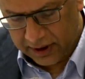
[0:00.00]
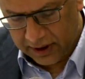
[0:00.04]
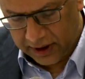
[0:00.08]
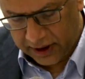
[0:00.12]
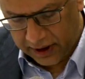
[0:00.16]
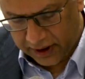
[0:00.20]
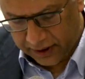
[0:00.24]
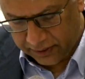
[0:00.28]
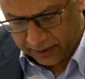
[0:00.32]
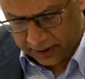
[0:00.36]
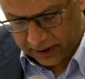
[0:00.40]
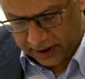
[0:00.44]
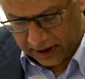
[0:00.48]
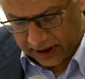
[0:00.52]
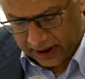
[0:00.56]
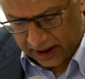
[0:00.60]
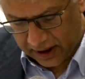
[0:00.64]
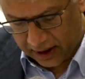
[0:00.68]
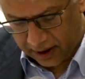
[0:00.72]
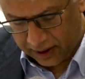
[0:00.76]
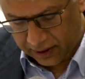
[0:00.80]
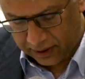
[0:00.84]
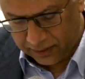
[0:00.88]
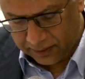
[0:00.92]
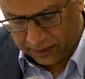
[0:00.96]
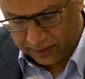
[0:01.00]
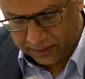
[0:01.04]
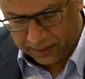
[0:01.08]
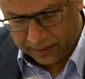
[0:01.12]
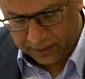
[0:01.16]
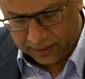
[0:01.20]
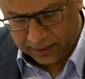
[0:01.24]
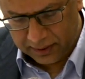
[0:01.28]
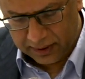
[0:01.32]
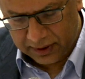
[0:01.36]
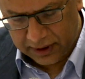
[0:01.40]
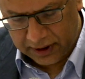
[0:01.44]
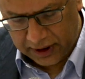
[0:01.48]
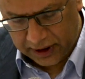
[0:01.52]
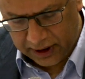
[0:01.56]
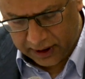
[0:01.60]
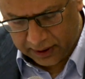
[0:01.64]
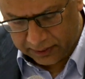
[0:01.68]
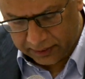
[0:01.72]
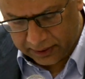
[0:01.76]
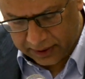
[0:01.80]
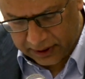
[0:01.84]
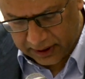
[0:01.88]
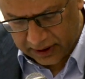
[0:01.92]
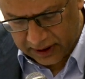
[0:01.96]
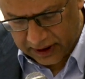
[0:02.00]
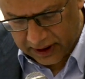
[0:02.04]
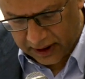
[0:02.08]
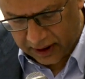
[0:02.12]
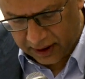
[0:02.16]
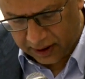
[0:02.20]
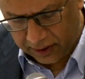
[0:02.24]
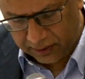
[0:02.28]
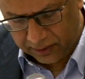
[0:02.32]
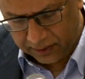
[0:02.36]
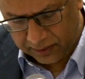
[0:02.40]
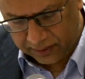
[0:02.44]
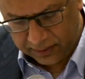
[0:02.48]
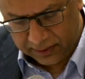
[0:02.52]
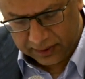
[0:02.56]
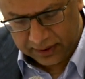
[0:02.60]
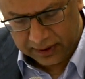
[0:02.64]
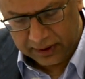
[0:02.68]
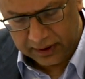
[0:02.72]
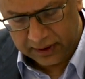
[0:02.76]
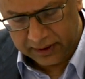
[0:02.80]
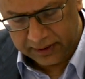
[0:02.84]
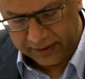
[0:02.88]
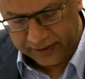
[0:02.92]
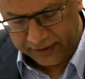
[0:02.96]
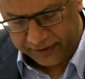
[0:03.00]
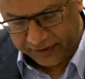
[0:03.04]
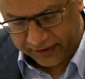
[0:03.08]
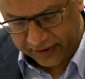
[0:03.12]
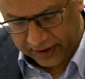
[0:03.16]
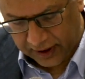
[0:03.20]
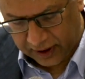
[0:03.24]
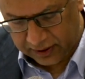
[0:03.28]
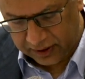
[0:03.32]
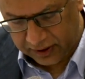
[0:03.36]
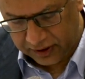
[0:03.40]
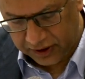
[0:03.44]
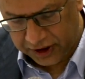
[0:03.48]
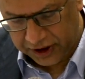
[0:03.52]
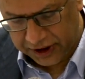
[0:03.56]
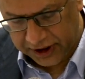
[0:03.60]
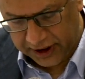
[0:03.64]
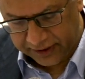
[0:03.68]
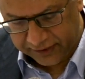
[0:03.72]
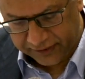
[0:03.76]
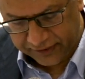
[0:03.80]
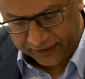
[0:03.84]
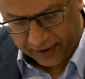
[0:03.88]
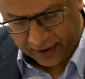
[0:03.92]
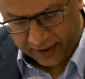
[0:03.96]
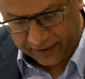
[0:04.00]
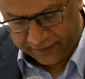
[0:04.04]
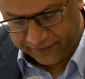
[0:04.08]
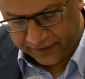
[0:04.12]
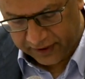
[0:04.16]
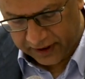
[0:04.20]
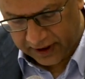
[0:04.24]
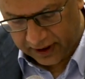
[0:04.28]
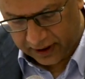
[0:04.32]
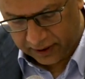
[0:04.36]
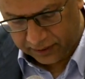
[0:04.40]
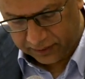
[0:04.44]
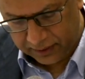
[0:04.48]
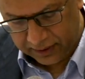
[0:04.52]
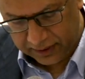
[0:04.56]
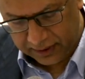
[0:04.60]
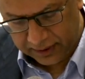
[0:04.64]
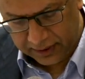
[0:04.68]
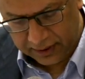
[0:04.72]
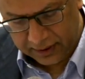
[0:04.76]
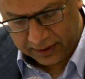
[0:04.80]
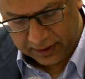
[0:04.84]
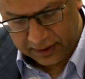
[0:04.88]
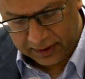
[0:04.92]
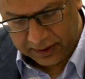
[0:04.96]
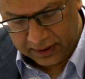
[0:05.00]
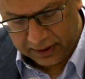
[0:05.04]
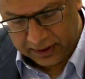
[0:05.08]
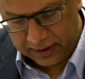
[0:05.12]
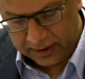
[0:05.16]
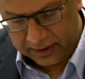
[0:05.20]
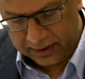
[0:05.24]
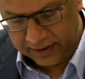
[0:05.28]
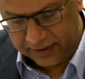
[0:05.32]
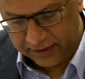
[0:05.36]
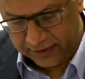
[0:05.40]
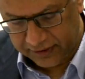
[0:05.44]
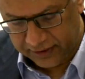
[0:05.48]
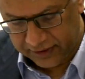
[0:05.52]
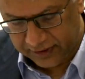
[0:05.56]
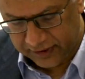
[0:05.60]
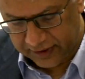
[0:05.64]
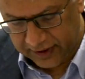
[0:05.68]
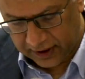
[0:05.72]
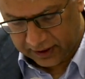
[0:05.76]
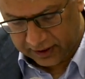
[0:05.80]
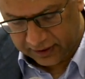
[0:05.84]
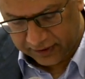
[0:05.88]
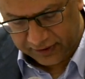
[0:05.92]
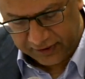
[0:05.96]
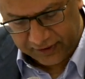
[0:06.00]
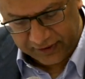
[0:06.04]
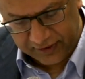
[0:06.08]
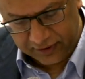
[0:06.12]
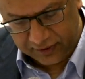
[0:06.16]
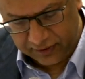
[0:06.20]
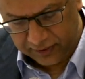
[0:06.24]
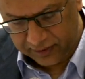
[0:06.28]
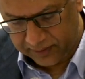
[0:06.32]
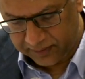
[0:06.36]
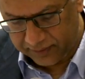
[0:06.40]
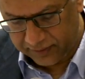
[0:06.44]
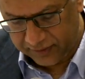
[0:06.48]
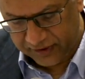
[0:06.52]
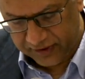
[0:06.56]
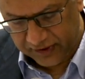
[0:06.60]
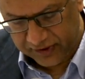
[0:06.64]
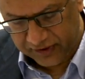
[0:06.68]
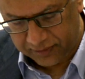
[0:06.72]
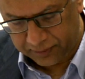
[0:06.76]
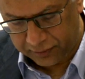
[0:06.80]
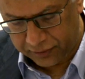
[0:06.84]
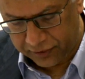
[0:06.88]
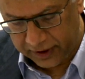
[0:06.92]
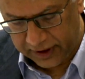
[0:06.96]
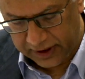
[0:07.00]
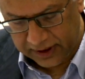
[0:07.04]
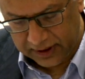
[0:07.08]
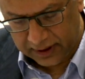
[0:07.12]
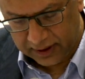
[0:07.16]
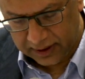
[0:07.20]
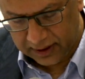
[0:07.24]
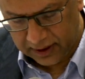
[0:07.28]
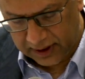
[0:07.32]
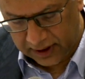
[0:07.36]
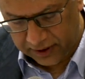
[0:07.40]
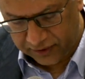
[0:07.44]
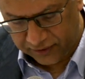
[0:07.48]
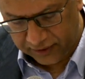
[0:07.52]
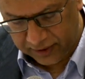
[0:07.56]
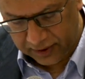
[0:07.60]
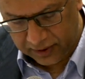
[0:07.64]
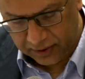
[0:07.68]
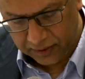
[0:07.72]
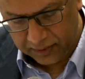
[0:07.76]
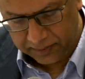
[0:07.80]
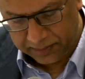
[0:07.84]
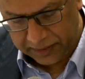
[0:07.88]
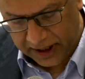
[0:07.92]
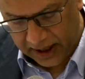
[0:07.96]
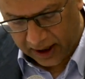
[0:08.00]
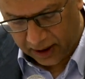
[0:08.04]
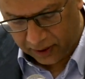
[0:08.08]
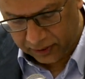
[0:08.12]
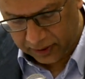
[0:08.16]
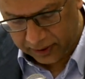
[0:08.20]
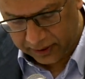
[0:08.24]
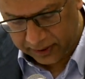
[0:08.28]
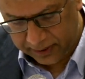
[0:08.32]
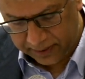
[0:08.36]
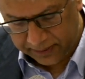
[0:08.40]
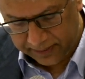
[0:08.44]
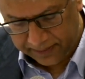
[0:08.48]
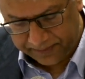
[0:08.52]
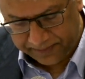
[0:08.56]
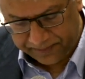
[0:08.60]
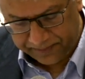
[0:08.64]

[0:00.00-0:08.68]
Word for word: Here and now, here and now, the sun shakes off an hour. The sun assumes its pre-calendrical power.